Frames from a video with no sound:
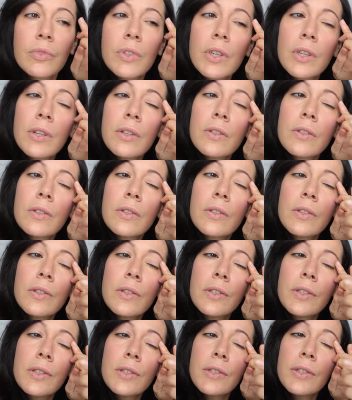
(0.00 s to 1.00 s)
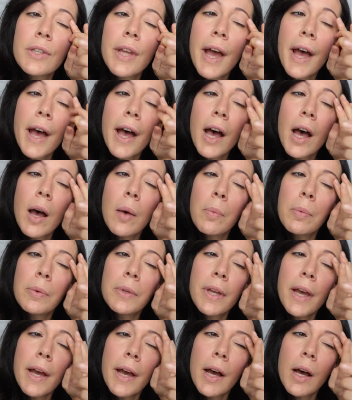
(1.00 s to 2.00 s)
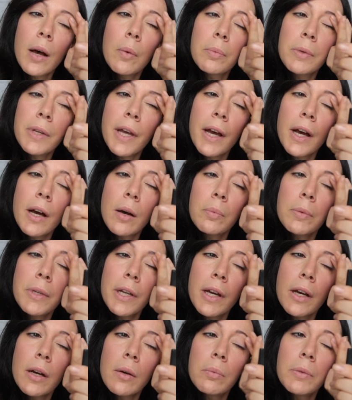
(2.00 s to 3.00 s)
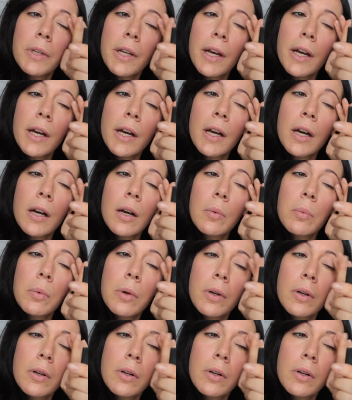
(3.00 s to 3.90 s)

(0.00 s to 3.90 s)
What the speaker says: Just dab, dab, dab, dab, dab.